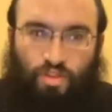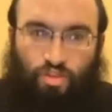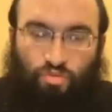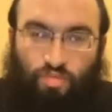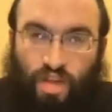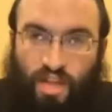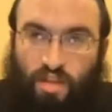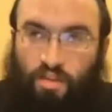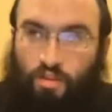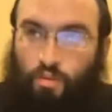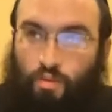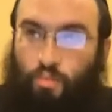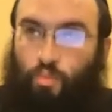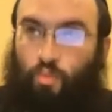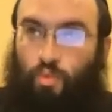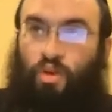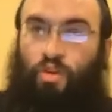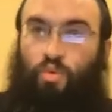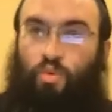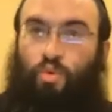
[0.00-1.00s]
You're, you're,
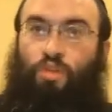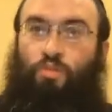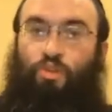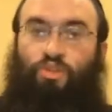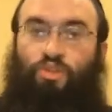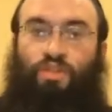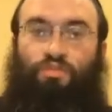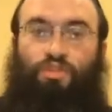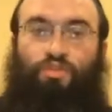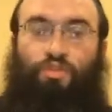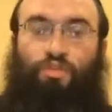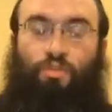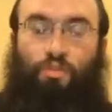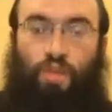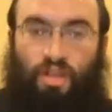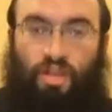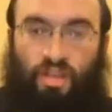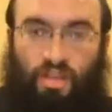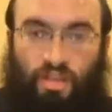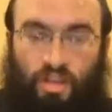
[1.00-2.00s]
when you're most nervous for
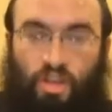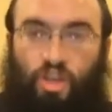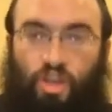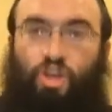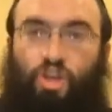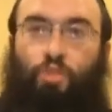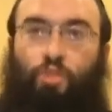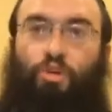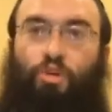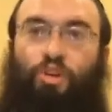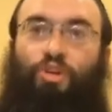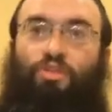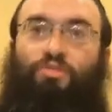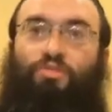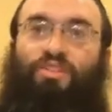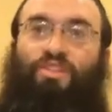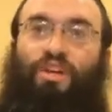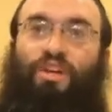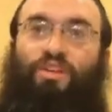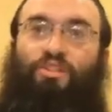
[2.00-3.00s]
money, you're putting
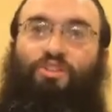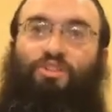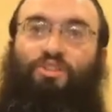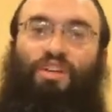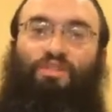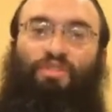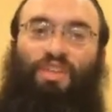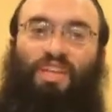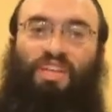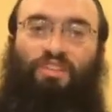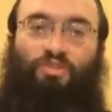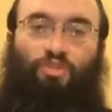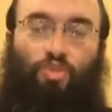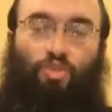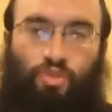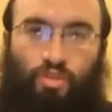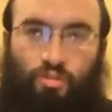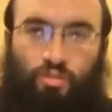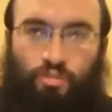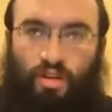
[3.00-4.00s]
your, yourself
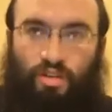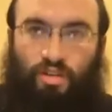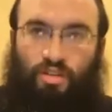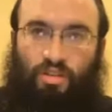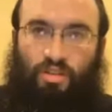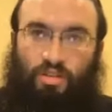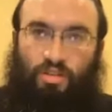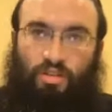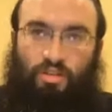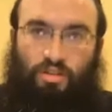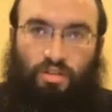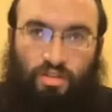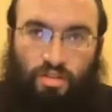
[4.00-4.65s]
into the money.